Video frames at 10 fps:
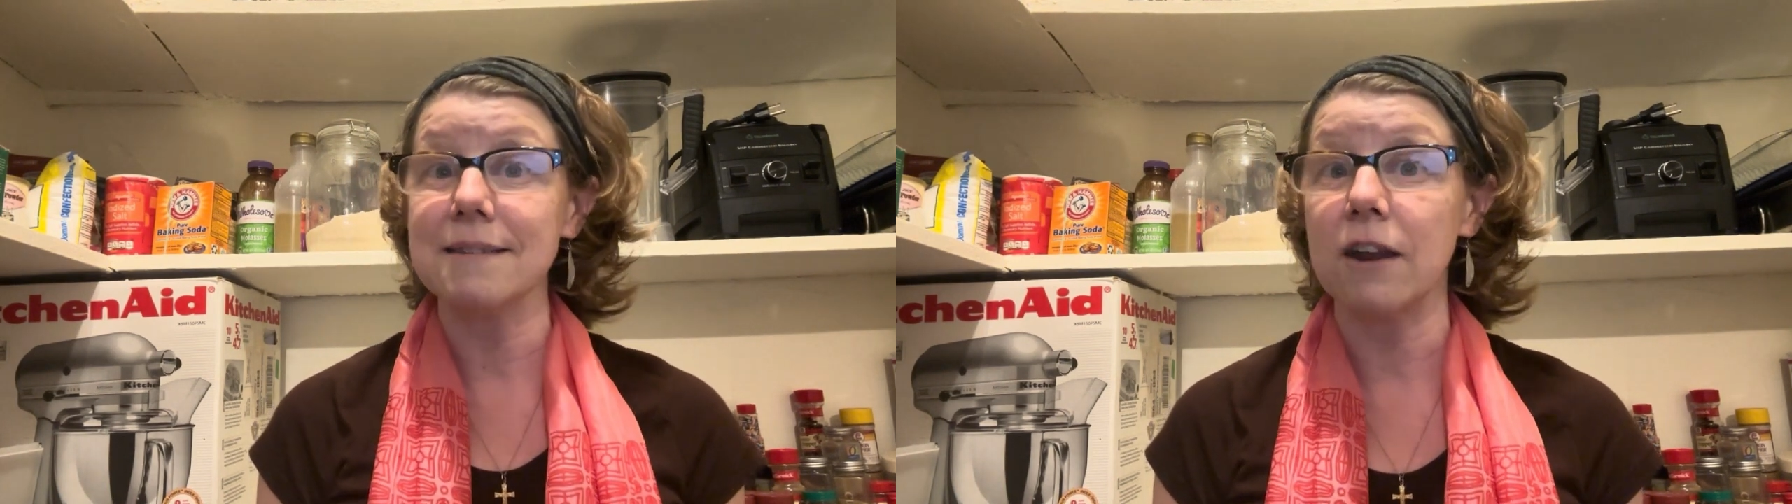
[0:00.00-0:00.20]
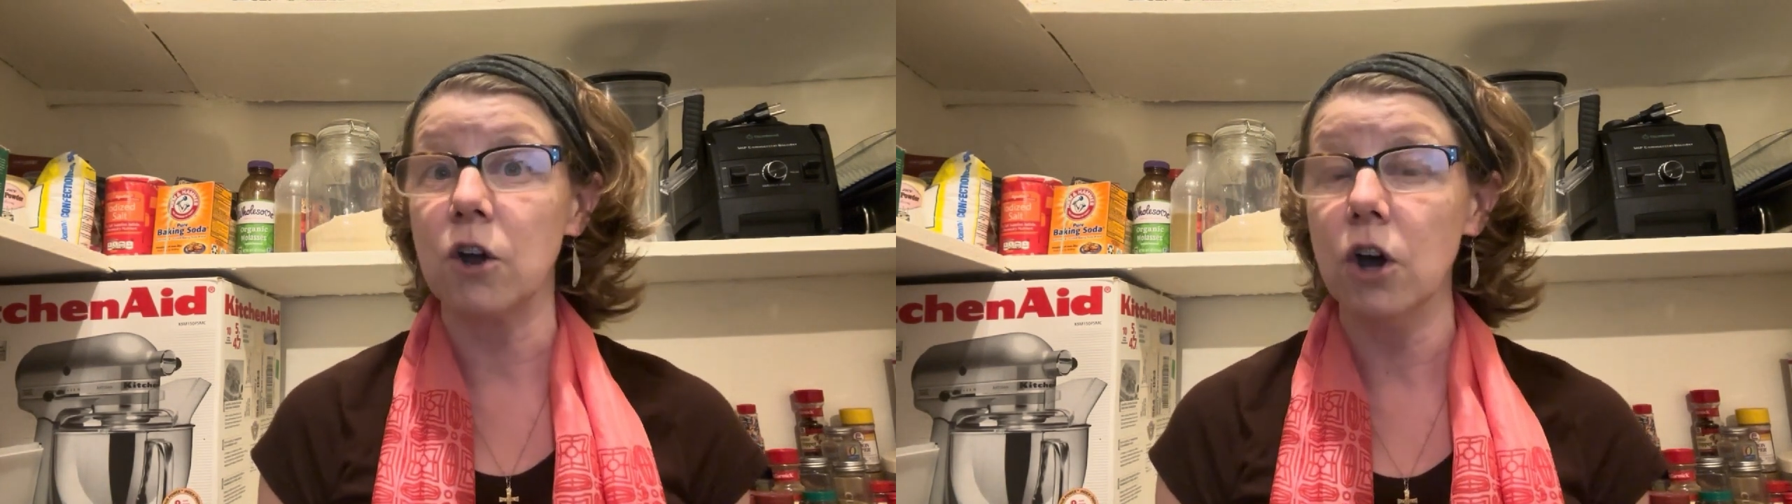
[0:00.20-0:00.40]

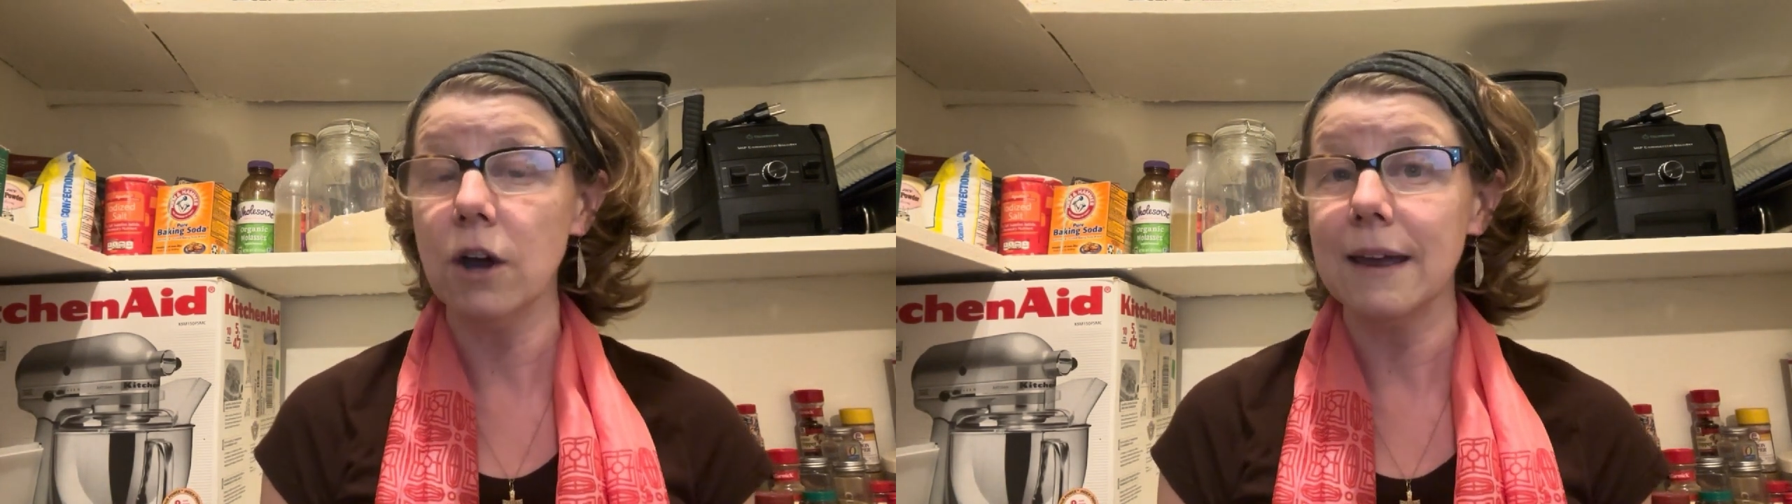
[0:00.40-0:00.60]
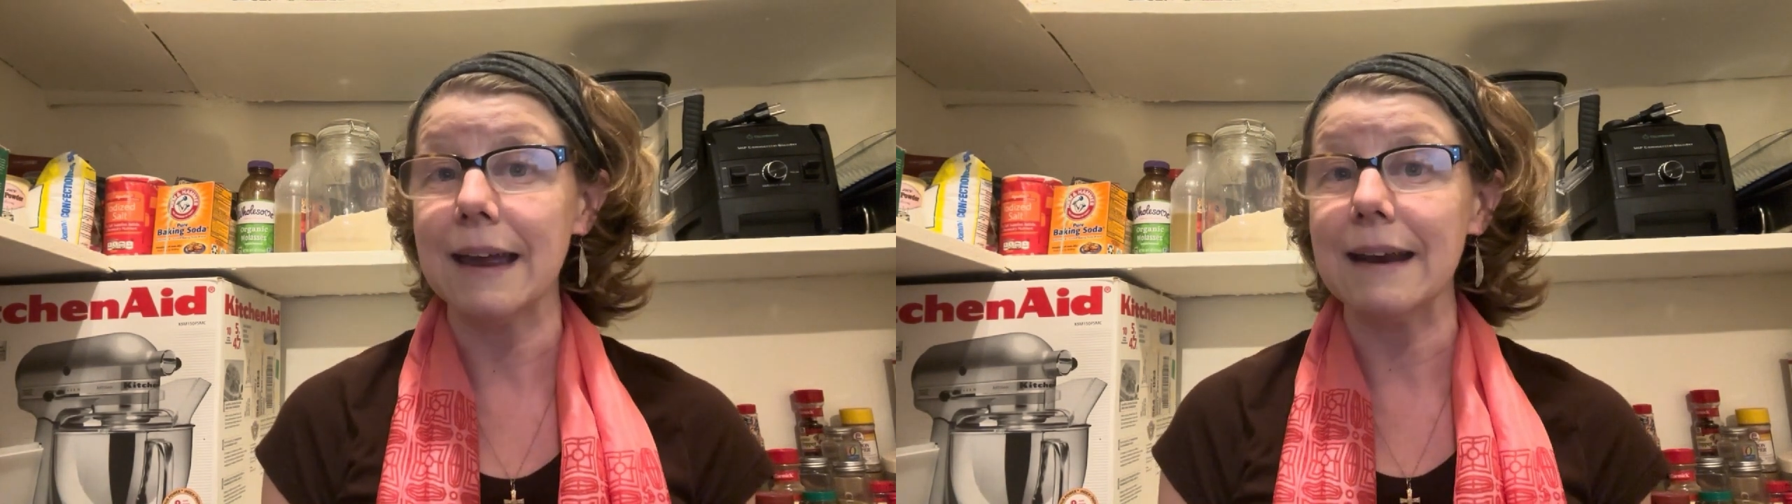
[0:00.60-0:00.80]
and
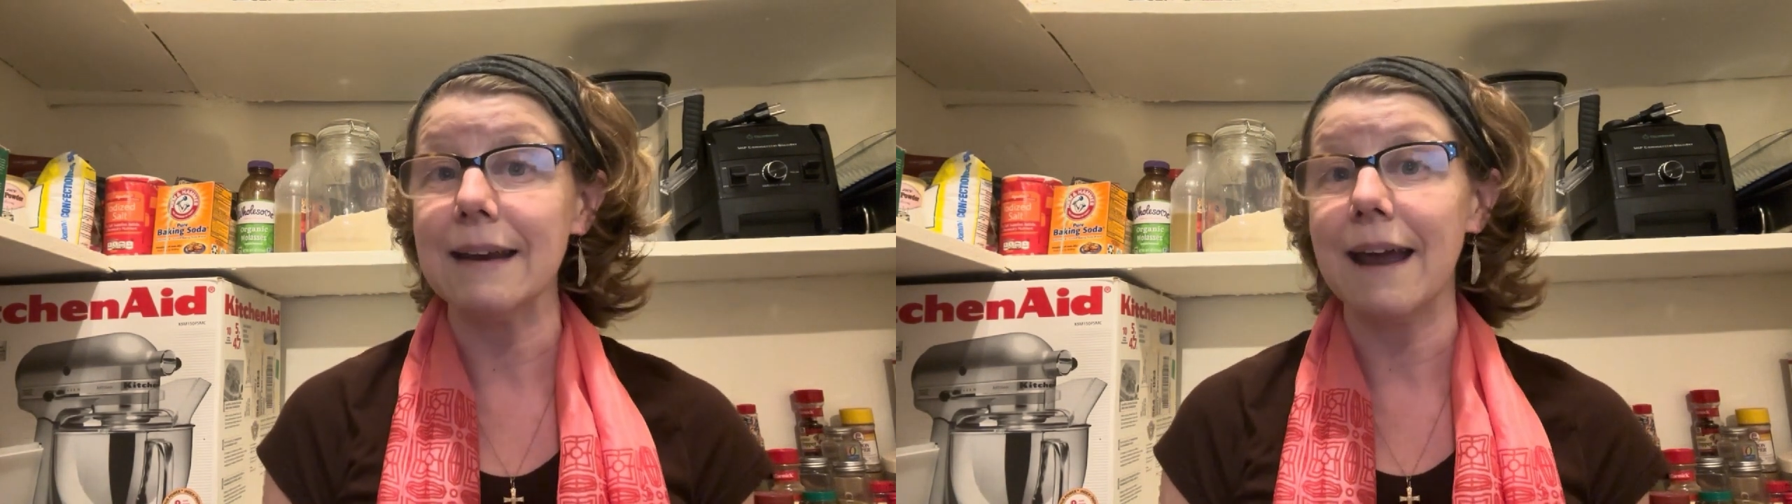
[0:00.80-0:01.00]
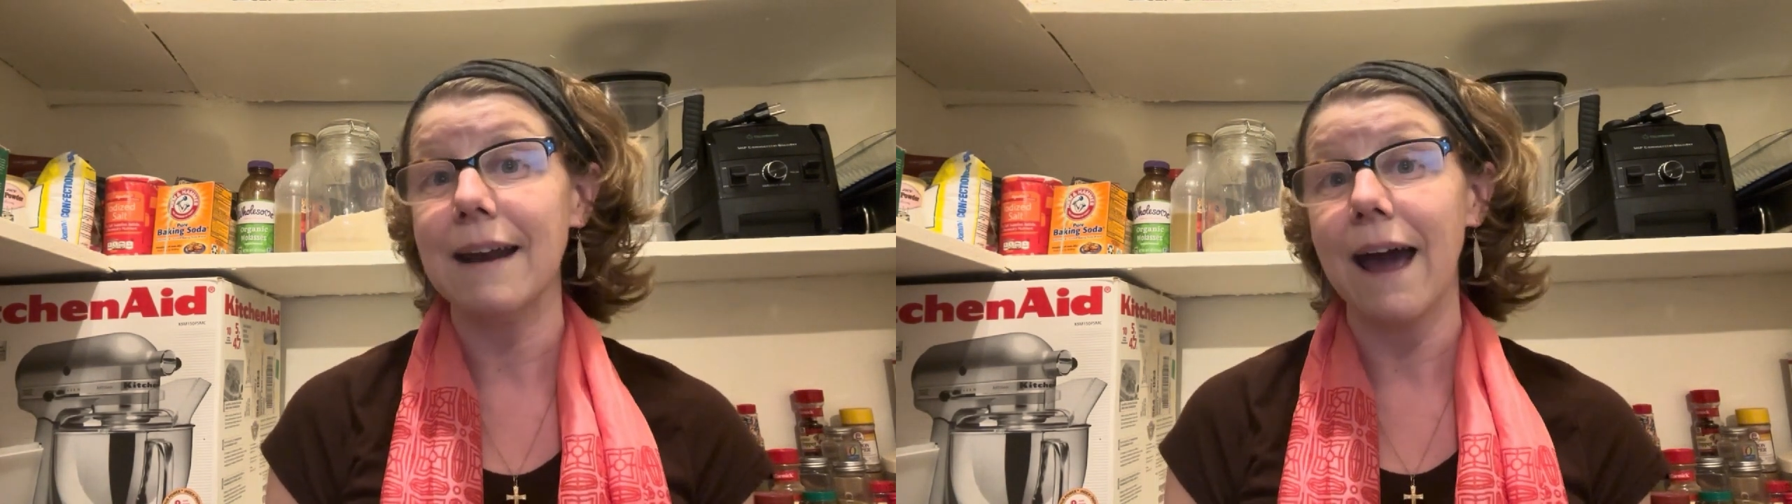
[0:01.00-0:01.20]
cooking
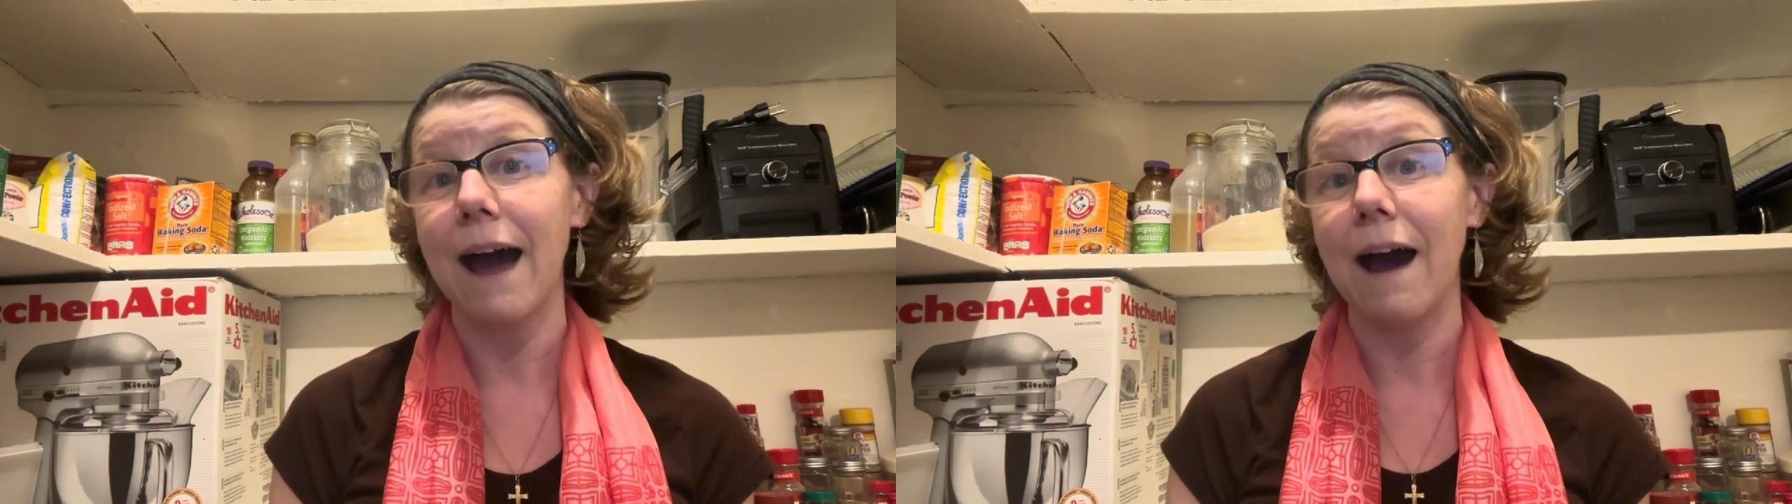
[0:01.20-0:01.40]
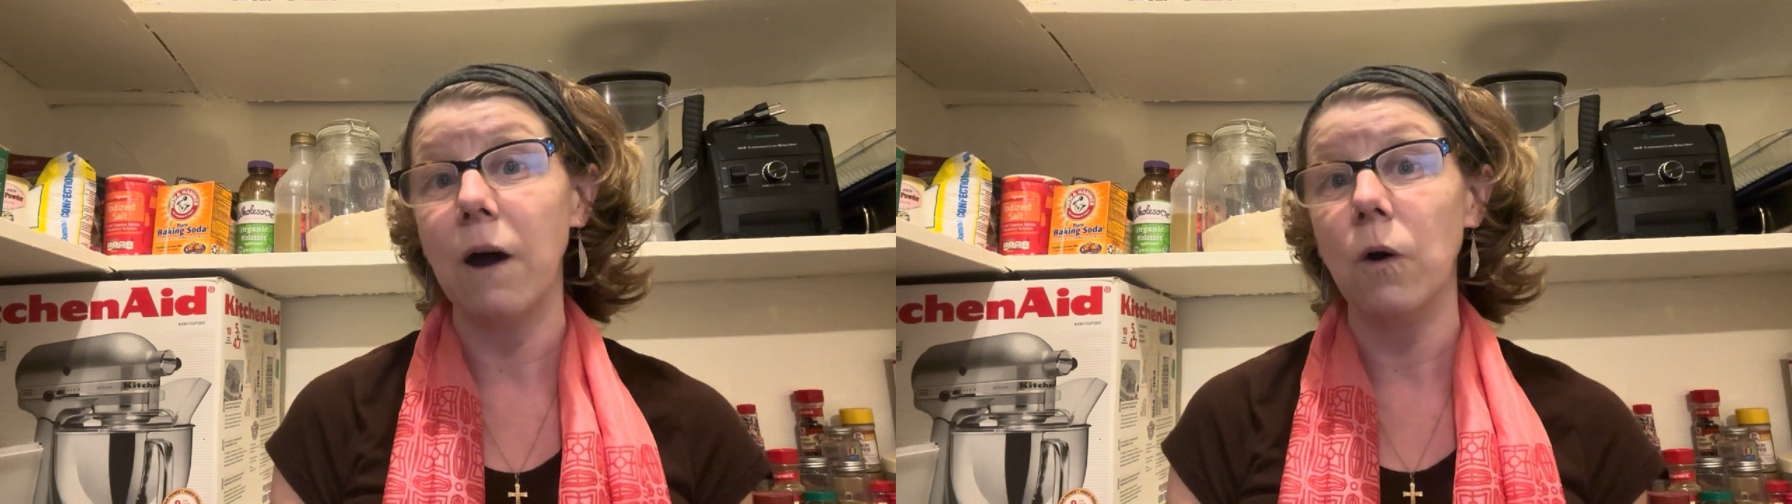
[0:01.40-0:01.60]
and
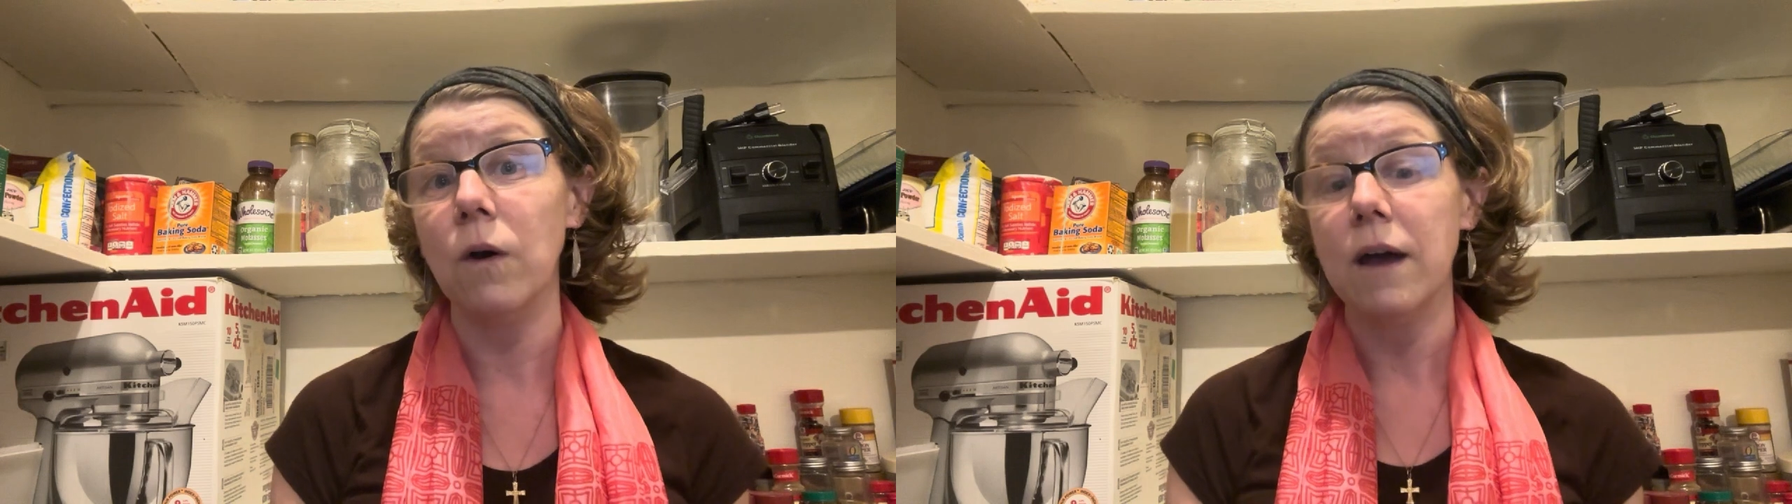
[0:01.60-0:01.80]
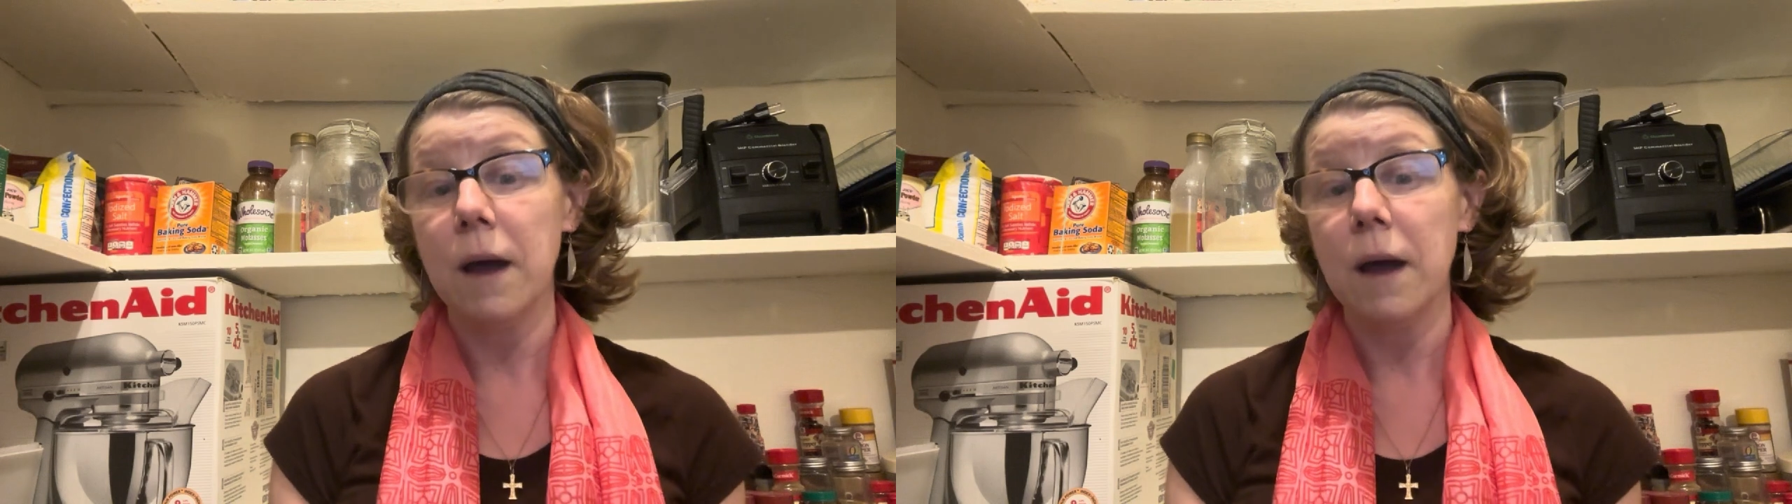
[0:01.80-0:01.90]
how